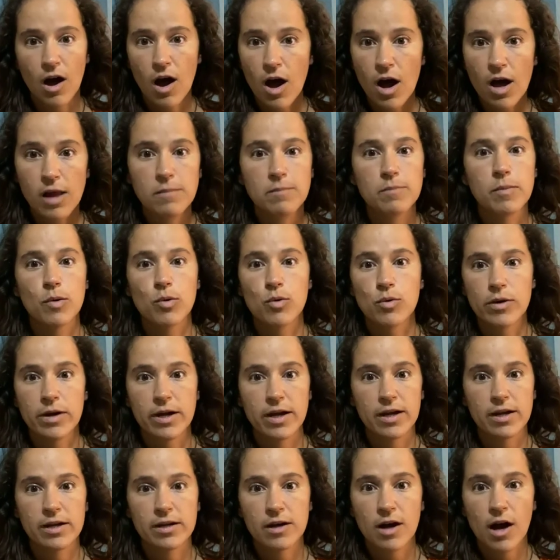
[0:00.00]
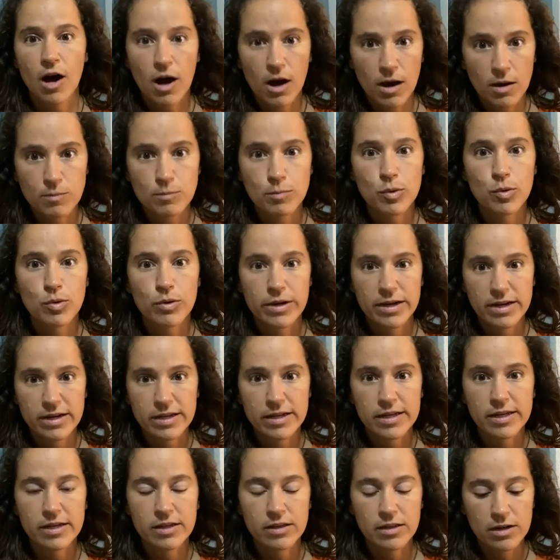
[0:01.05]
on point, on point
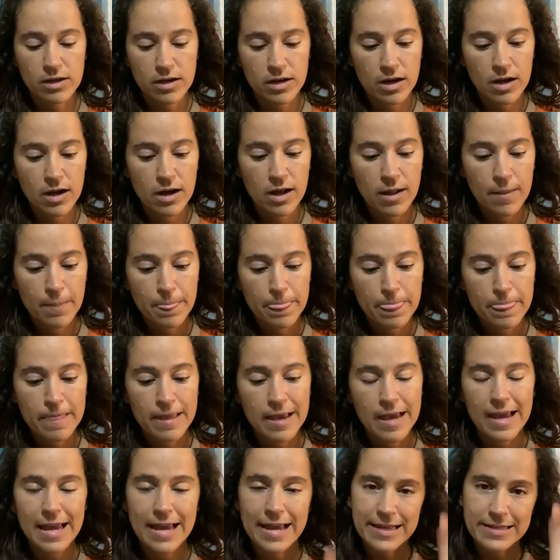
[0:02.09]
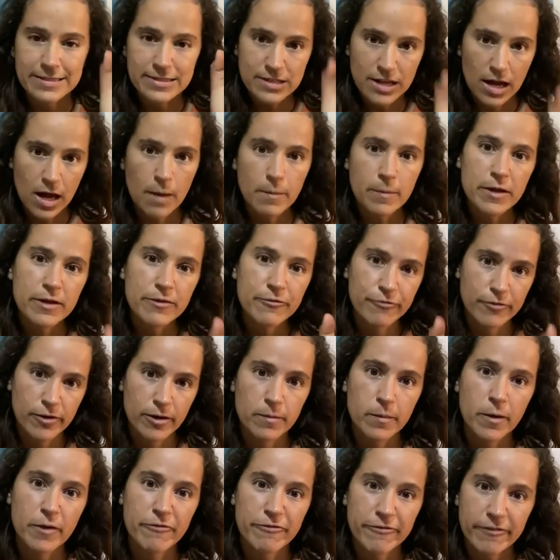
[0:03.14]
healer. It's coming
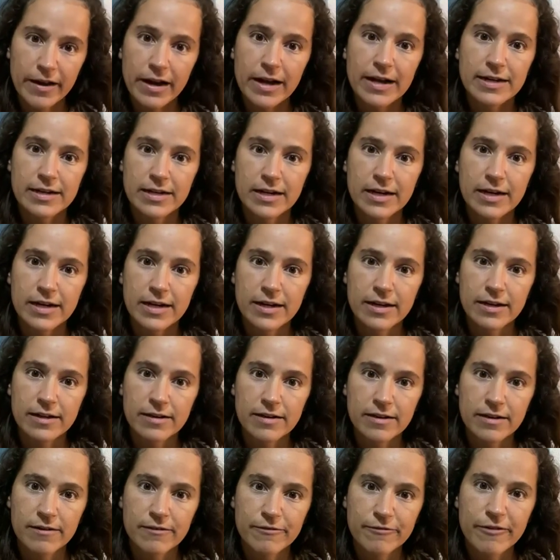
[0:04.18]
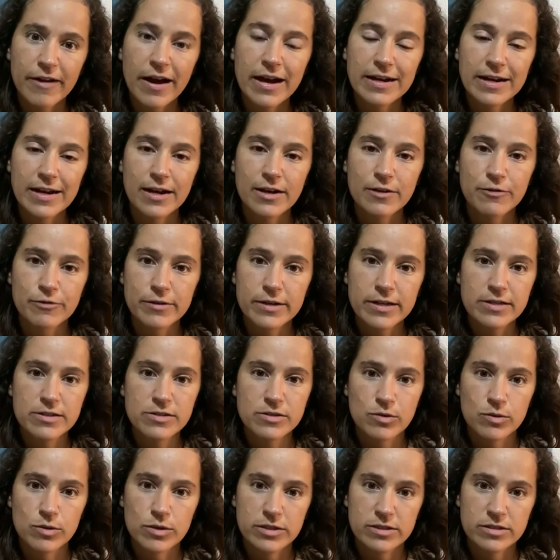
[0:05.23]
from a finite finite
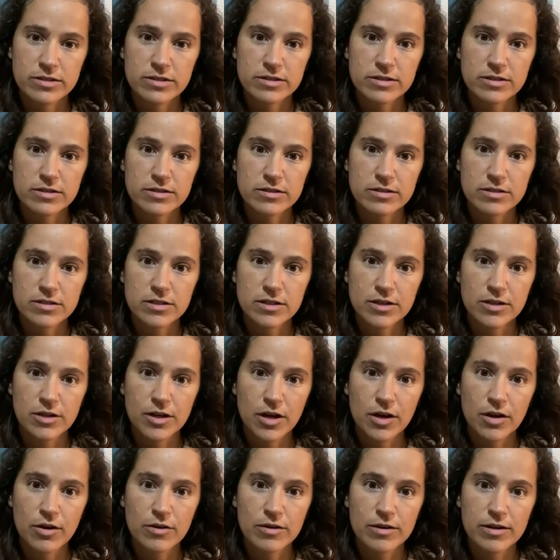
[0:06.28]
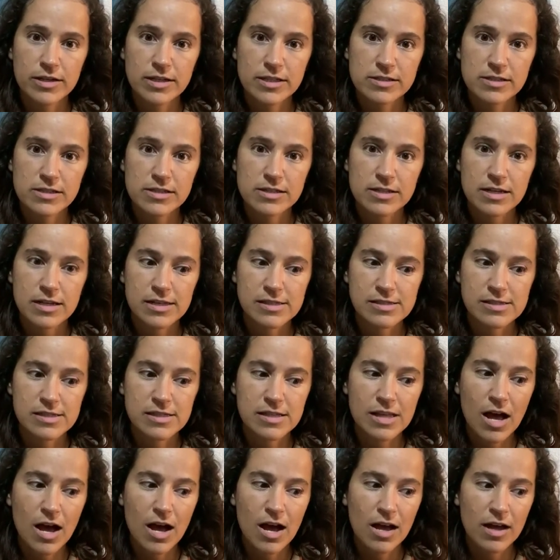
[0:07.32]
resources, you know? It's it's
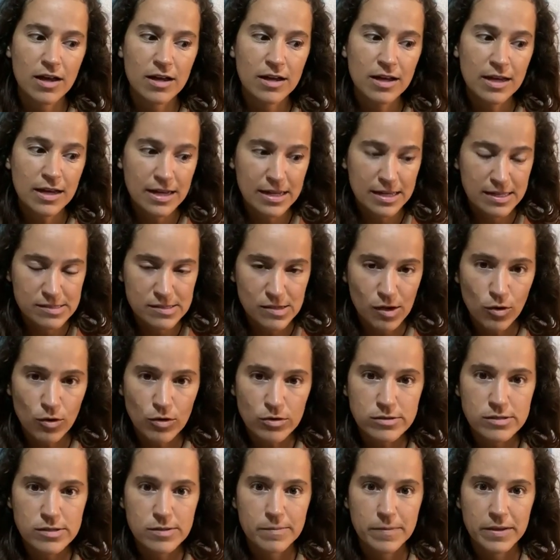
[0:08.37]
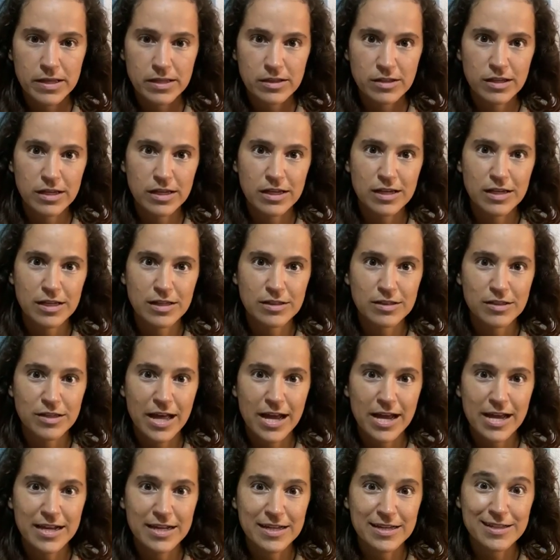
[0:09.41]
not it's ultimately
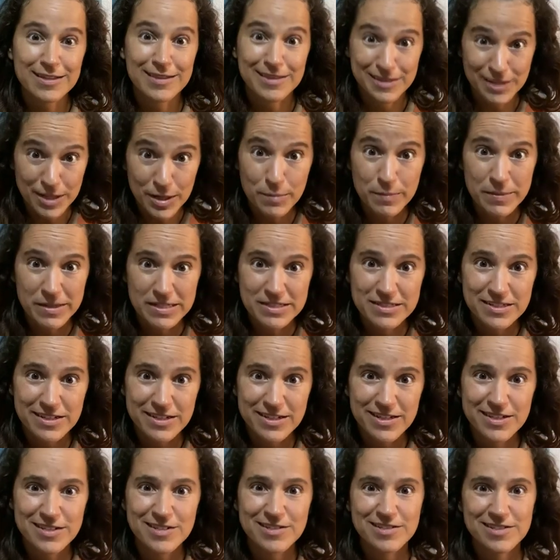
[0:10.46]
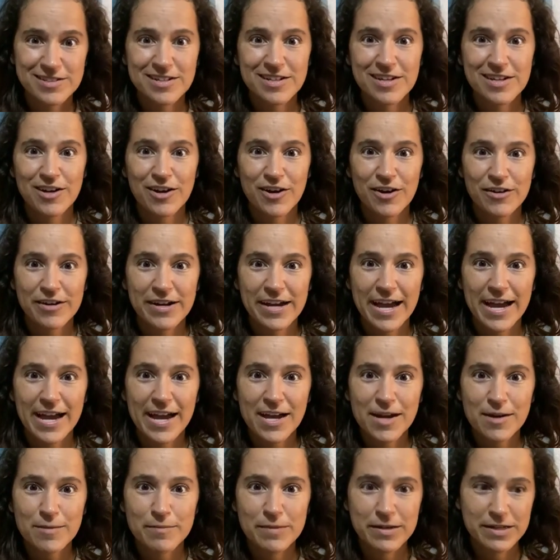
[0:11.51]
like limited,
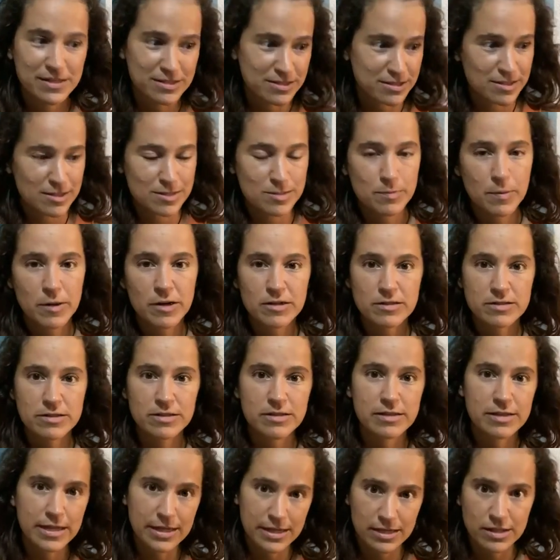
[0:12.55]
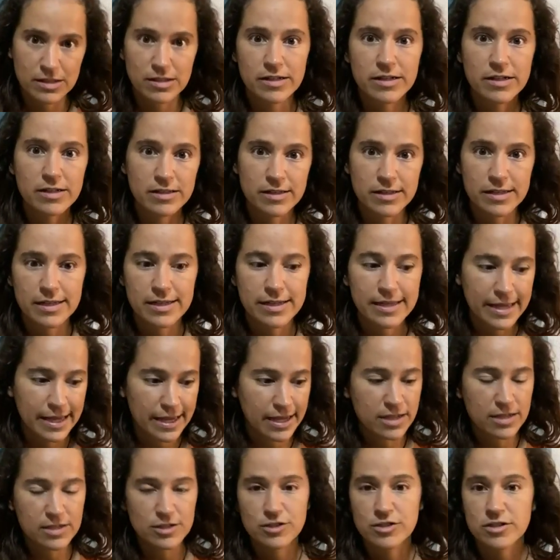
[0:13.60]
okay? Because this person like clearly
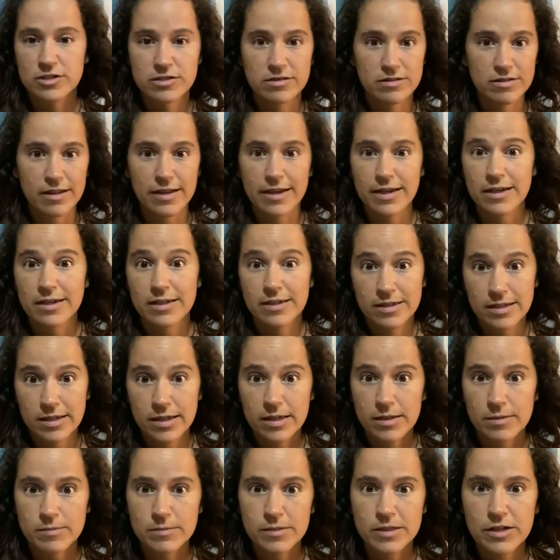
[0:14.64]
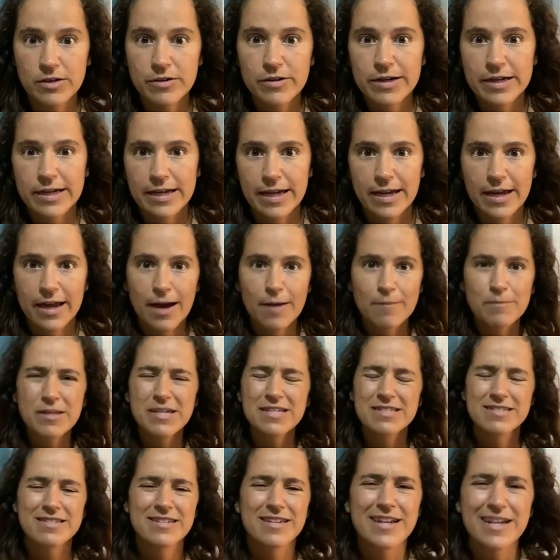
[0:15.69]
can't just like keep doing it. I'm
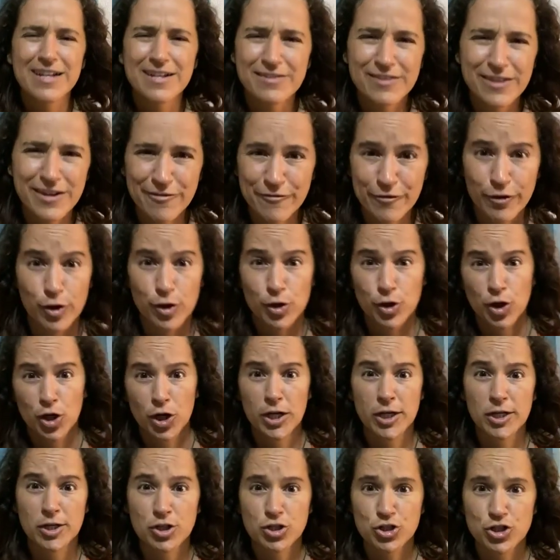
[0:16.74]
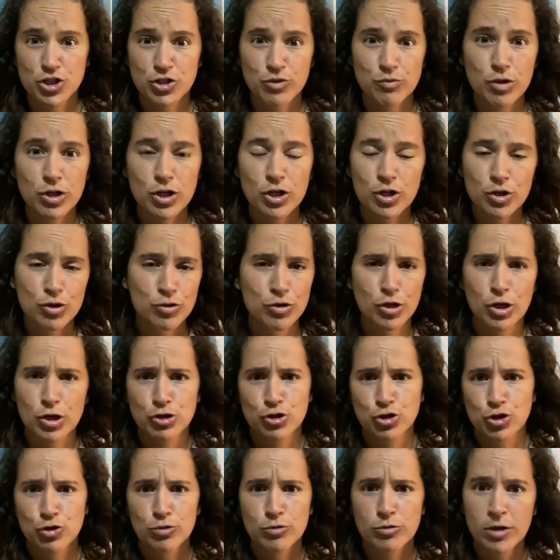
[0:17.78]
not saying like for a good energy worker,
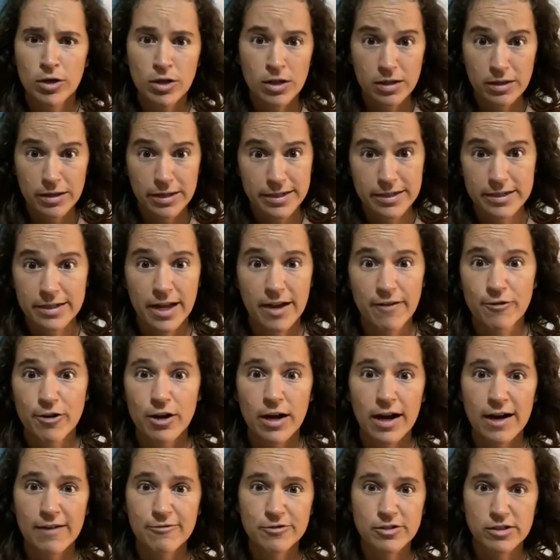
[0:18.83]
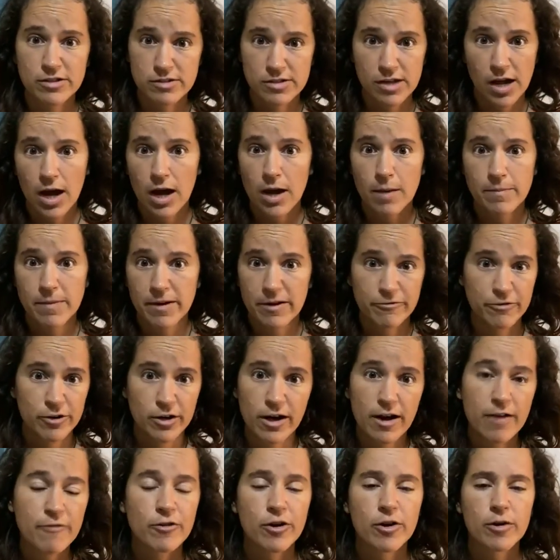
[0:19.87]
they should like never have to stop
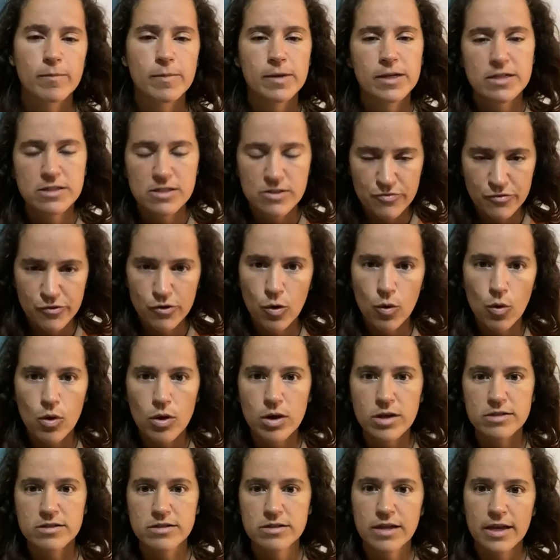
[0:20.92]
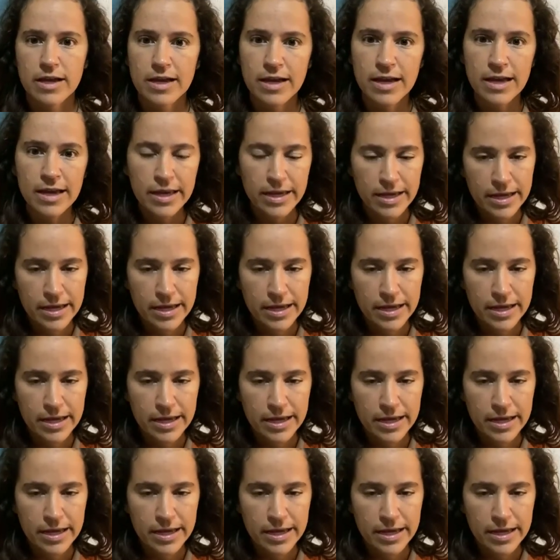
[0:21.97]
ever, ever, because of course, like